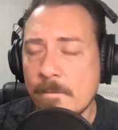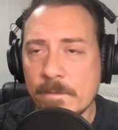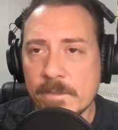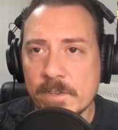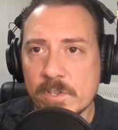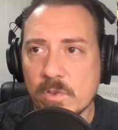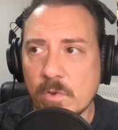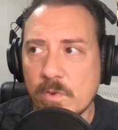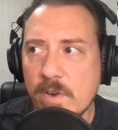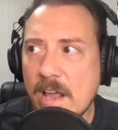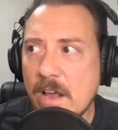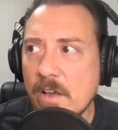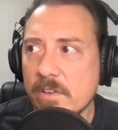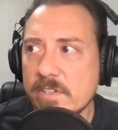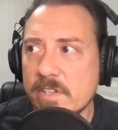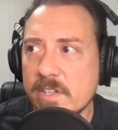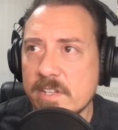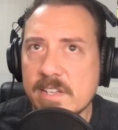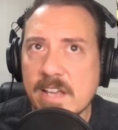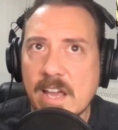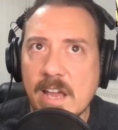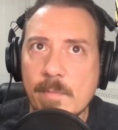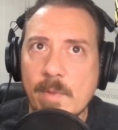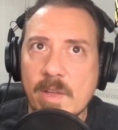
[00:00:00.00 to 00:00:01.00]
So now's the
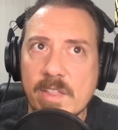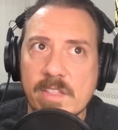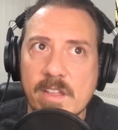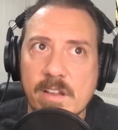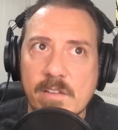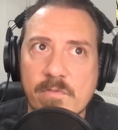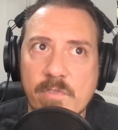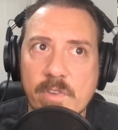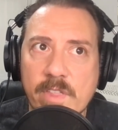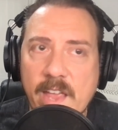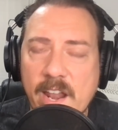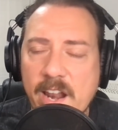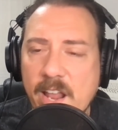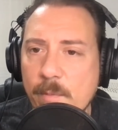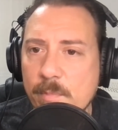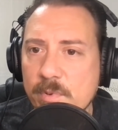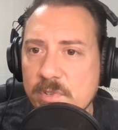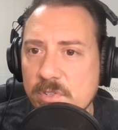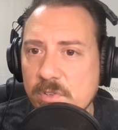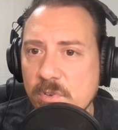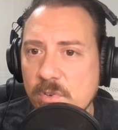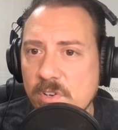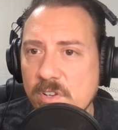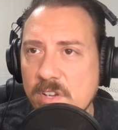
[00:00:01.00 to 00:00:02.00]
time, I think, for that
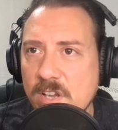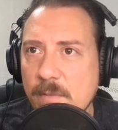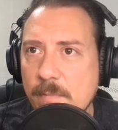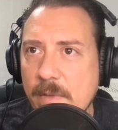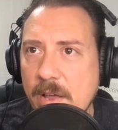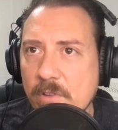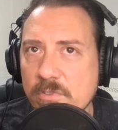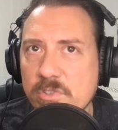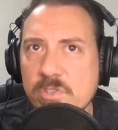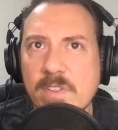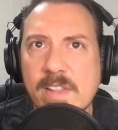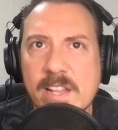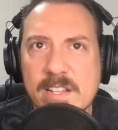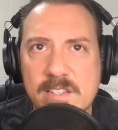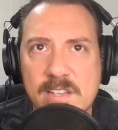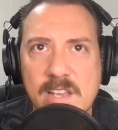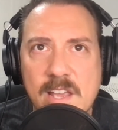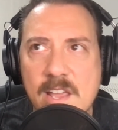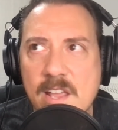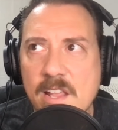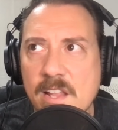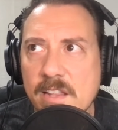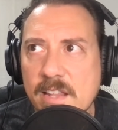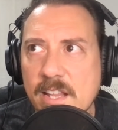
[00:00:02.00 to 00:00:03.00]
episode to come out. So
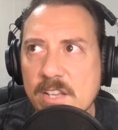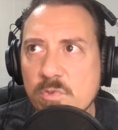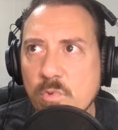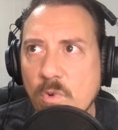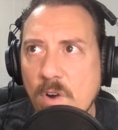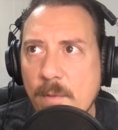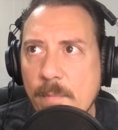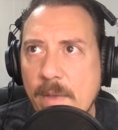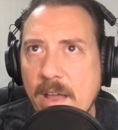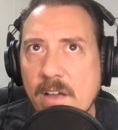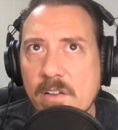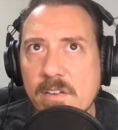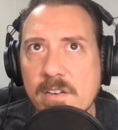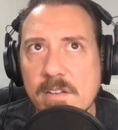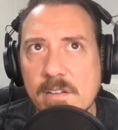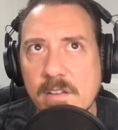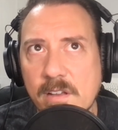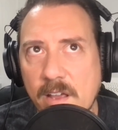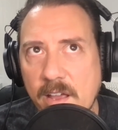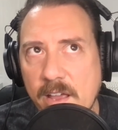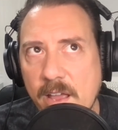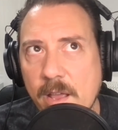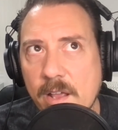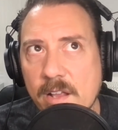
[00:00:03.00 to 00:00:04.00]
that's where I'm
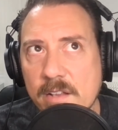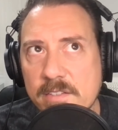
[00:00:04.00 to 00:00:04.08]
at.